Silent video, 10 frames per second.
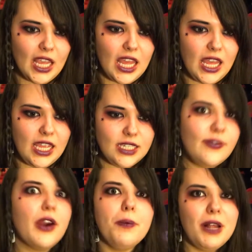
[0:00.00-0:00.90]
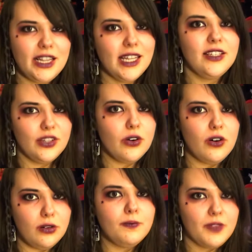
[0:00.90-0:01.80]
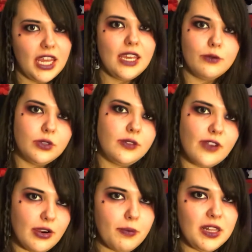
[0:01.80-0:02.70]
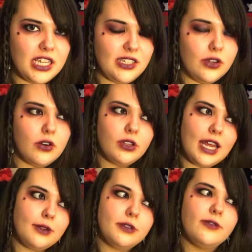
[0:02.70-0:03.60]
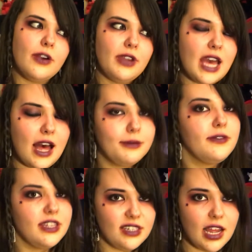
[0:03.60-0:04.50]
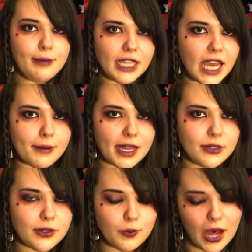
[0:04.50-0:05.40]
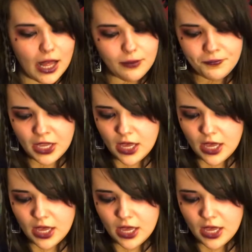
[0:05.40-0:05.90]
It's very political. It was very political and it was very apt for the time it came out as well.